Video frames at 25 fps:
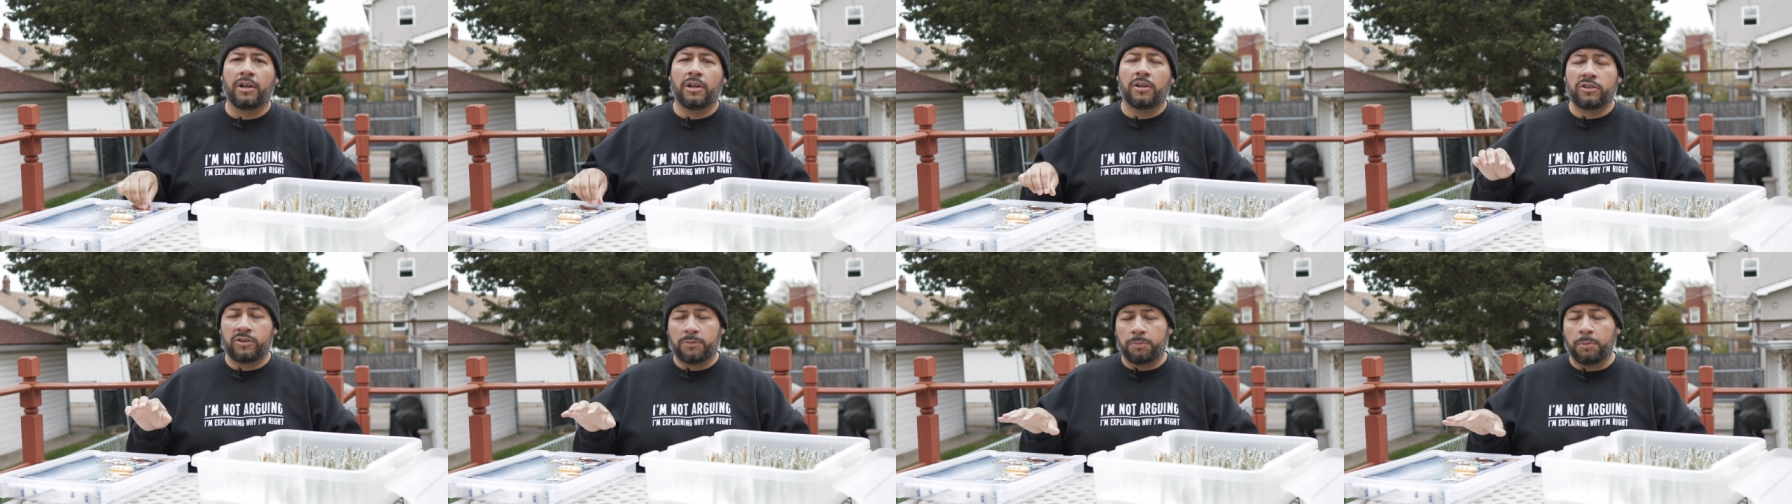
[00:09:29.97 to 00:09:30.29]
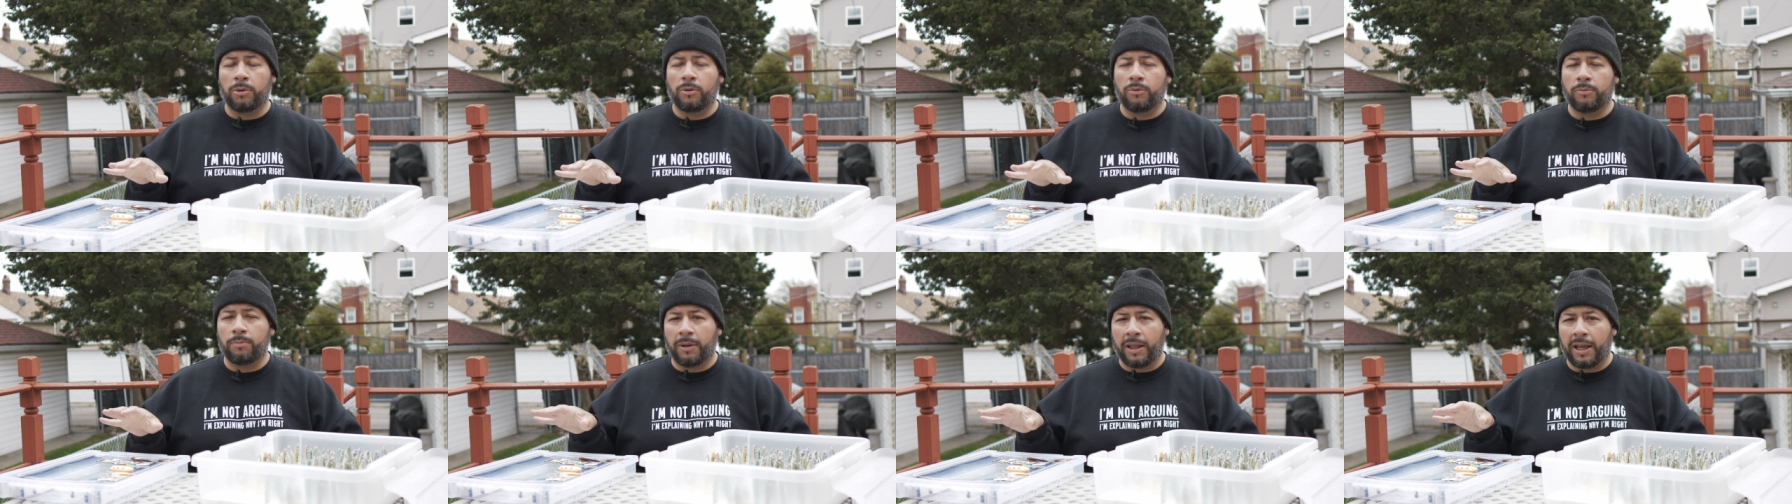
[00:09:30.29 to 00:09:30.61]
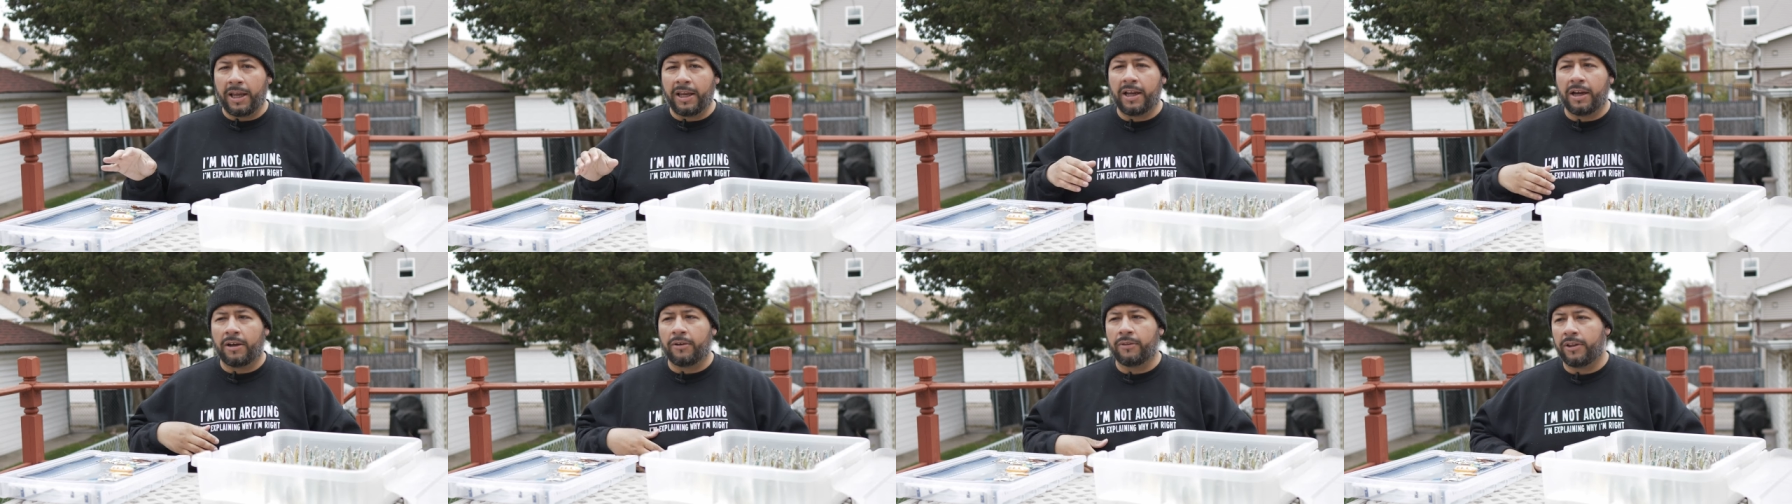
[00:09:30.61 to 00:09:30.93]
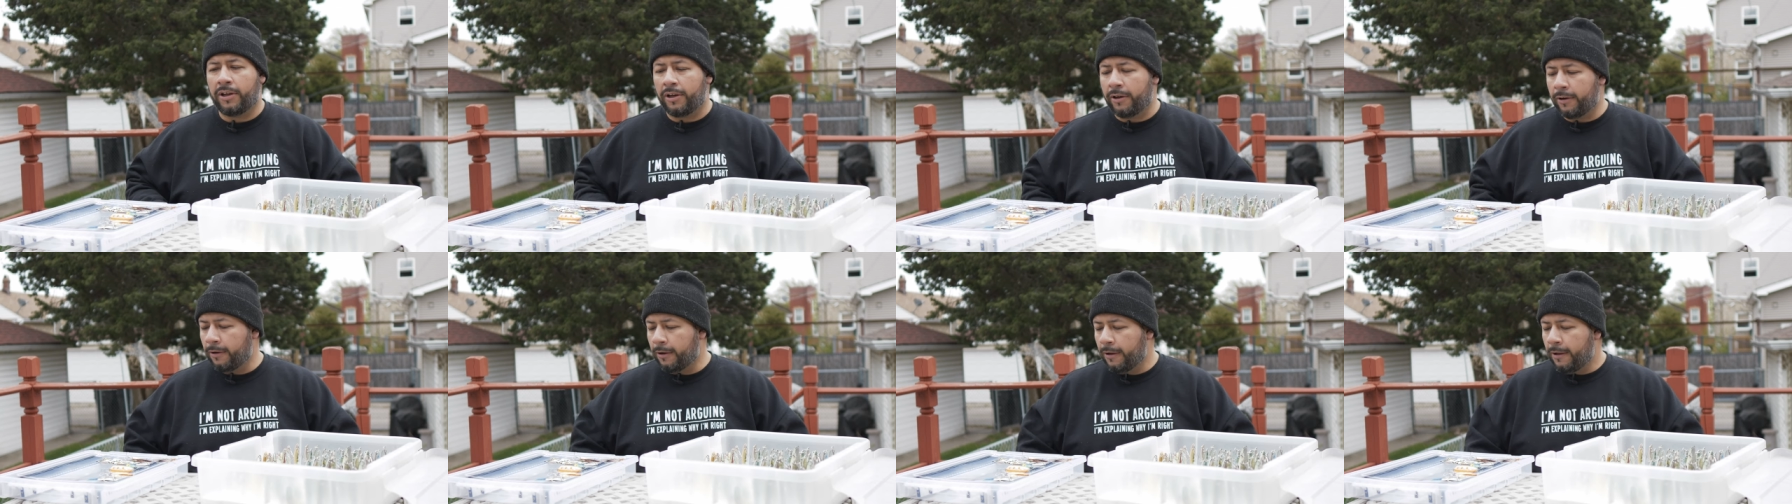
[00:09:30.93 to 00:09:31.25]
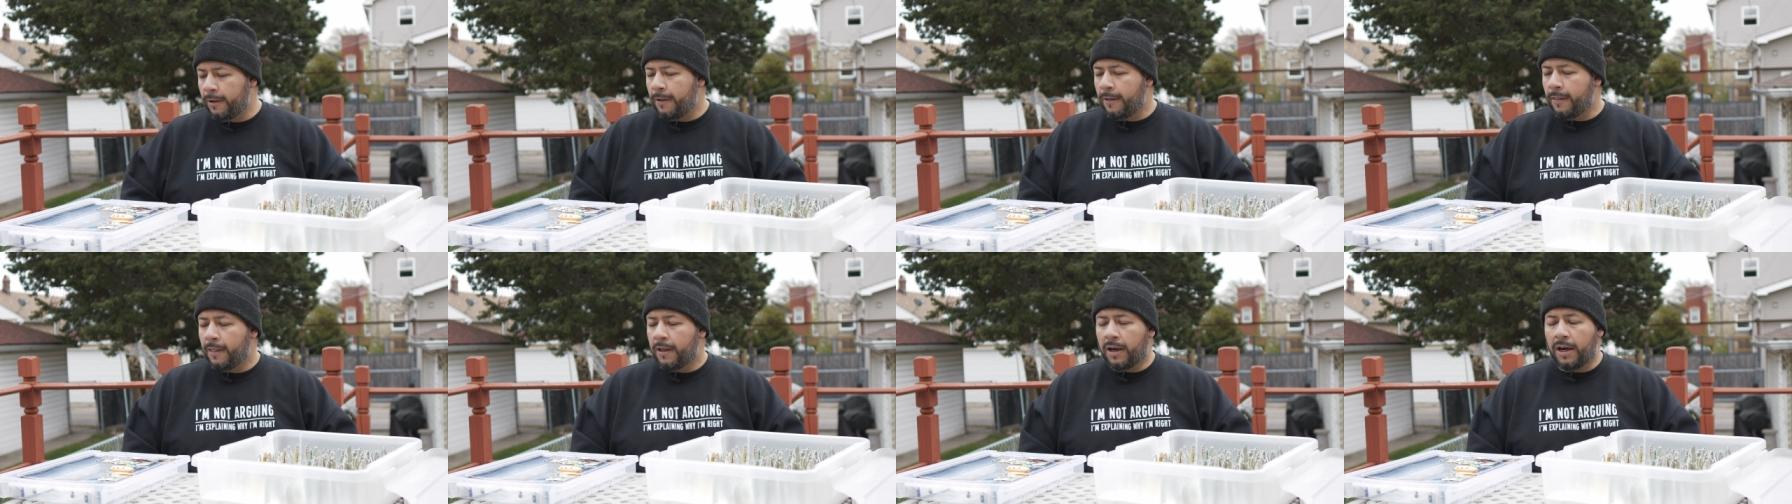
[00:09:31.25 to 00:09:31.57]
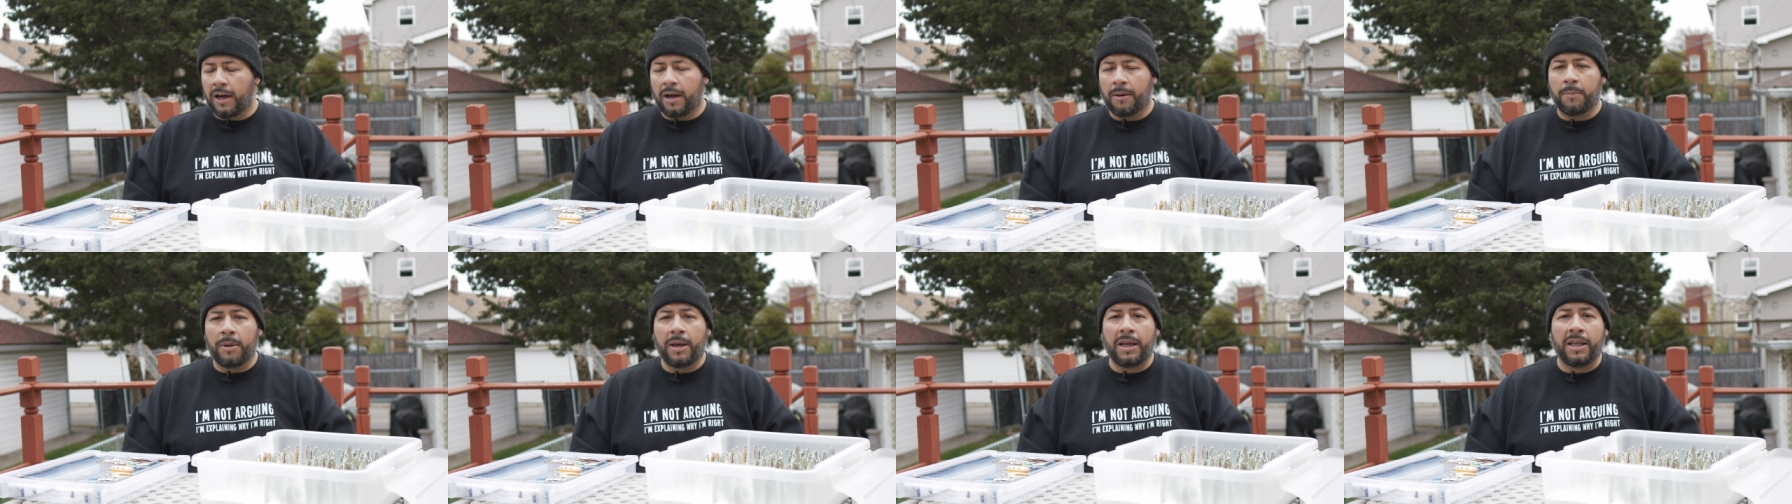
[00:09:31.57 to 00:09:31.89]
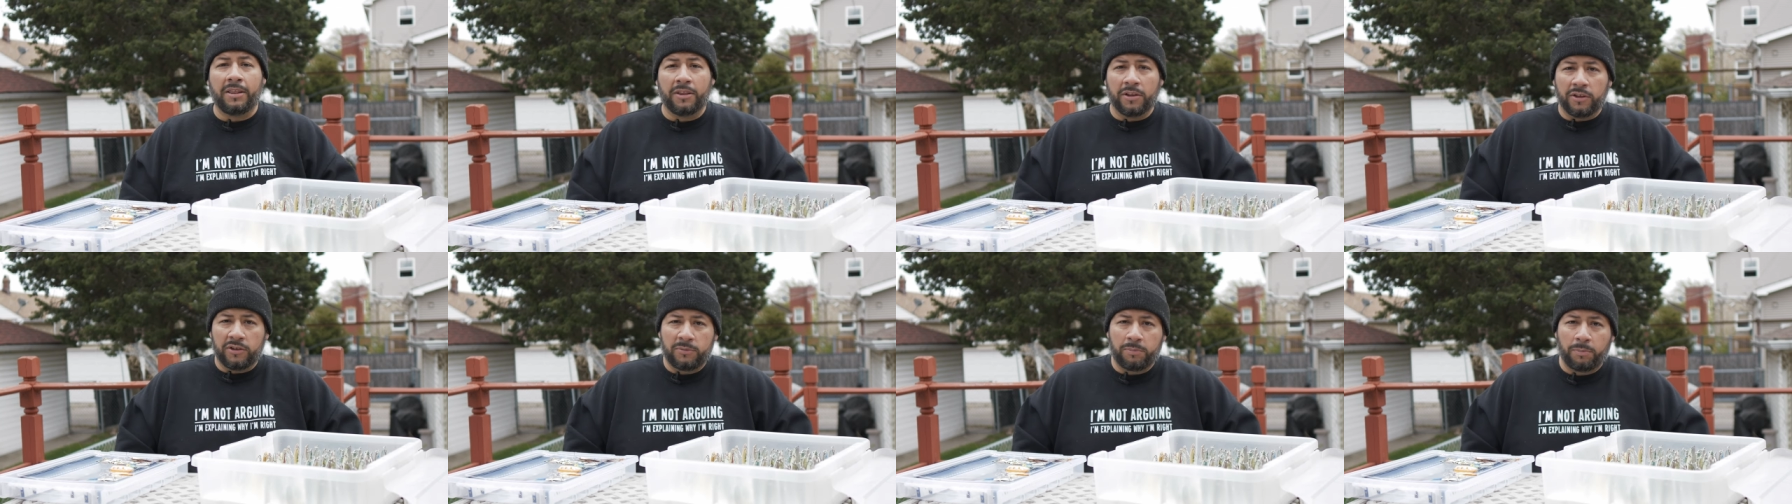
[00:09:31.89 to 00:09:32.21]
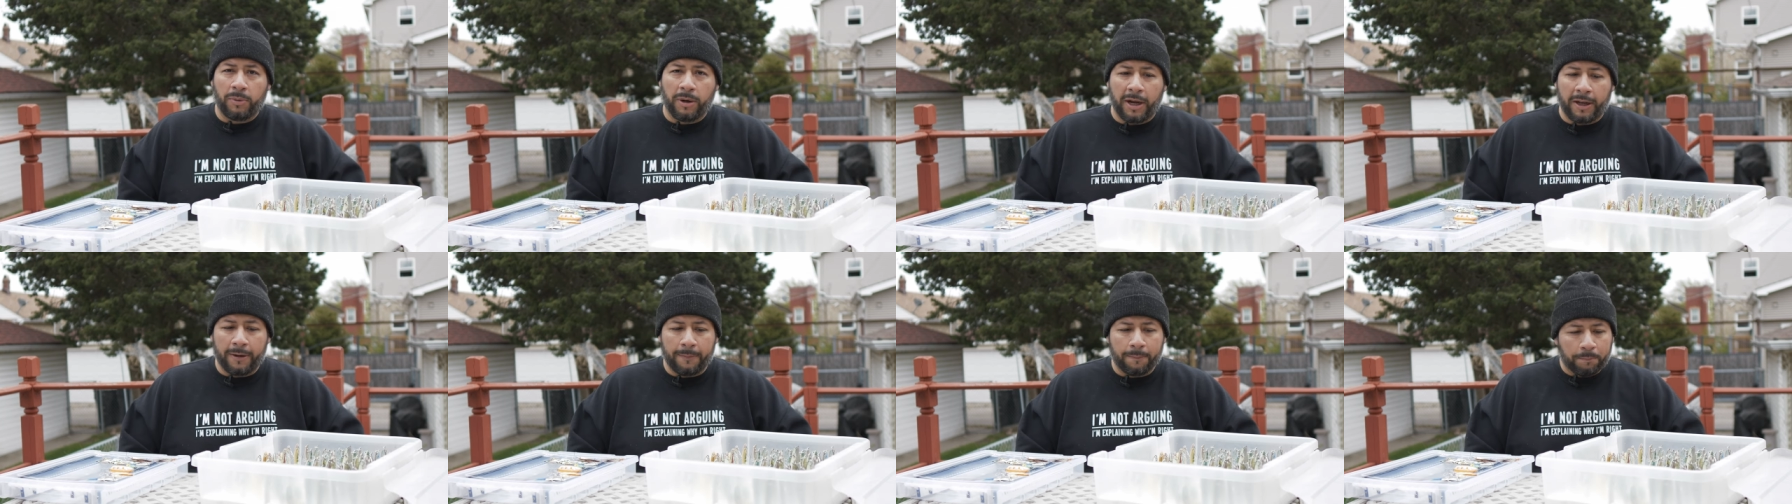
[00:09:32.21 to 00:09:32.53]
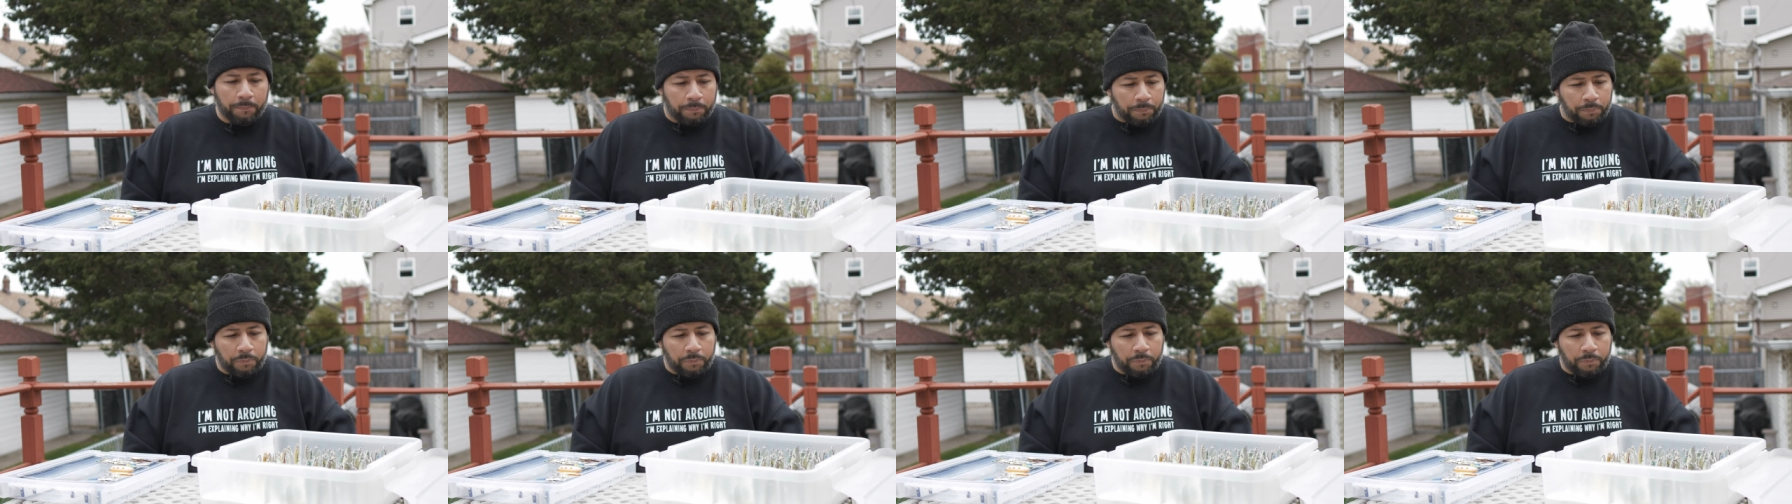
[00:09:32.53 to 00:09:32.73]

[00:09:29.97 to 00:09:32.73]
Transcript: spoon blank out there um, in the spread.